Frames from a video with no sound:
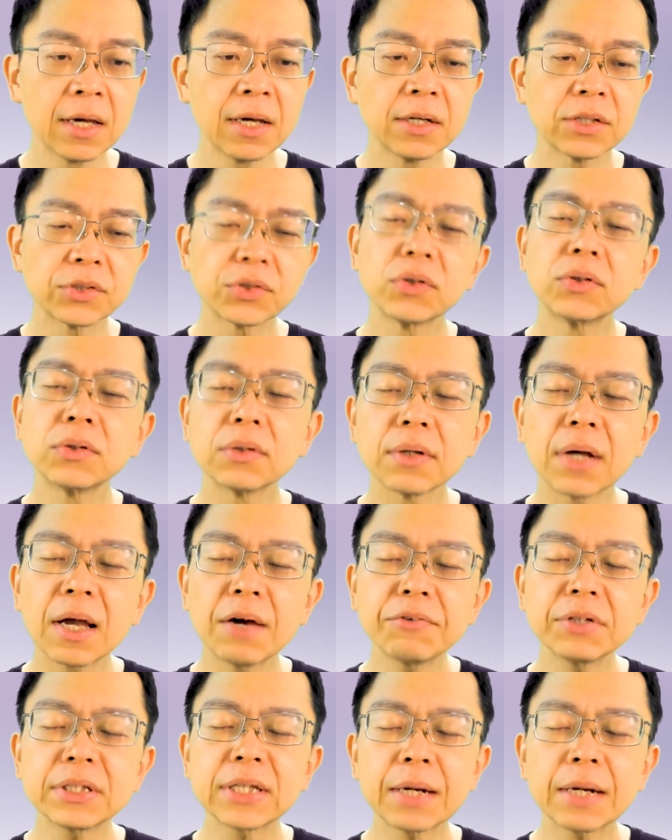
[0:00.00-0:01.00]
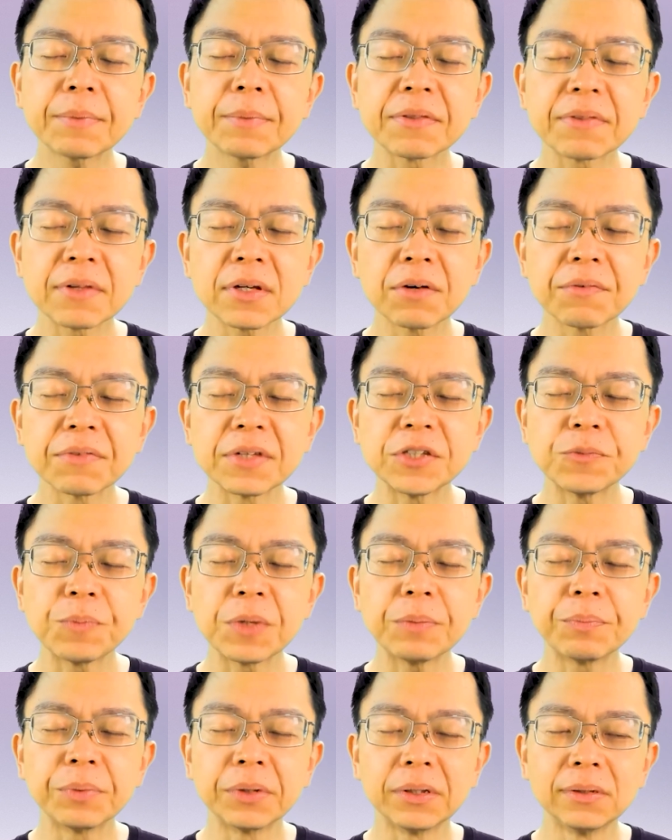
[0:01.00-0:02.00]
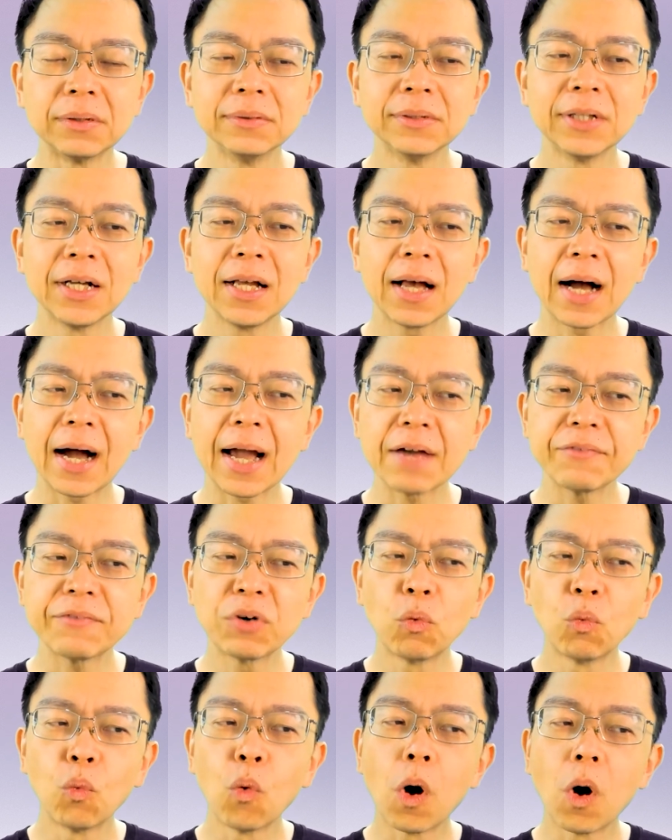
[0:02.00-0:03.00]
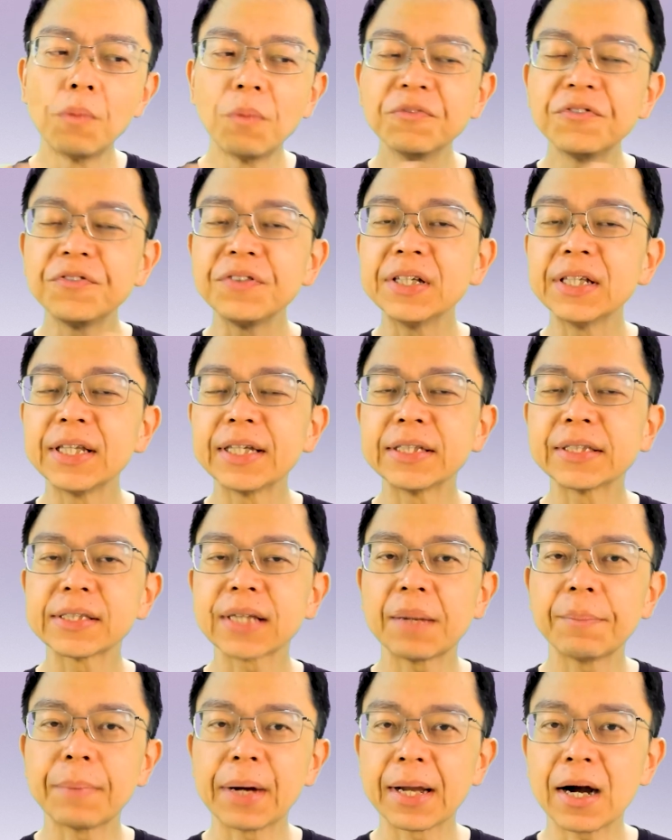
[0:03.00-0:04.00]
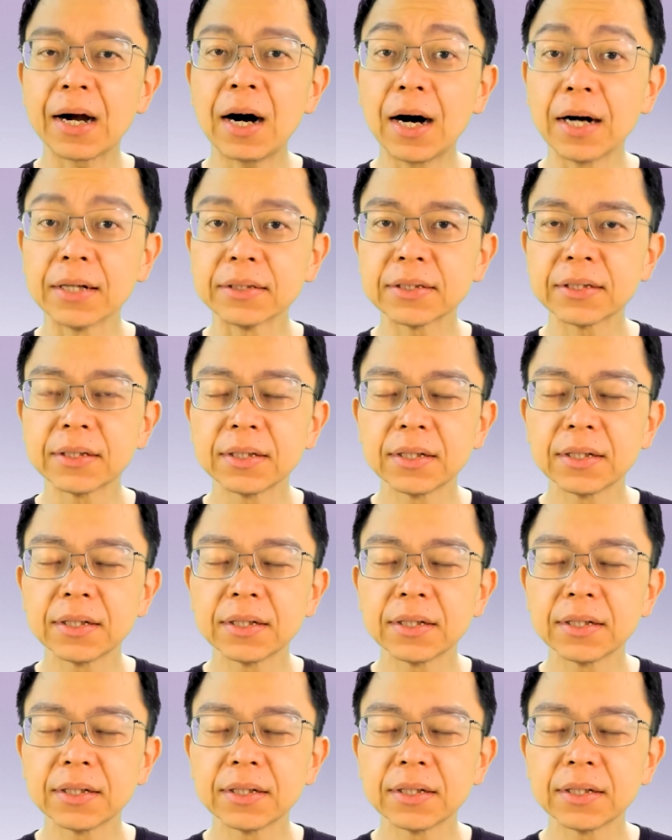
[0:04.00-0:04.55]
So every time I think of these people, I have a warm feeling inside my heart.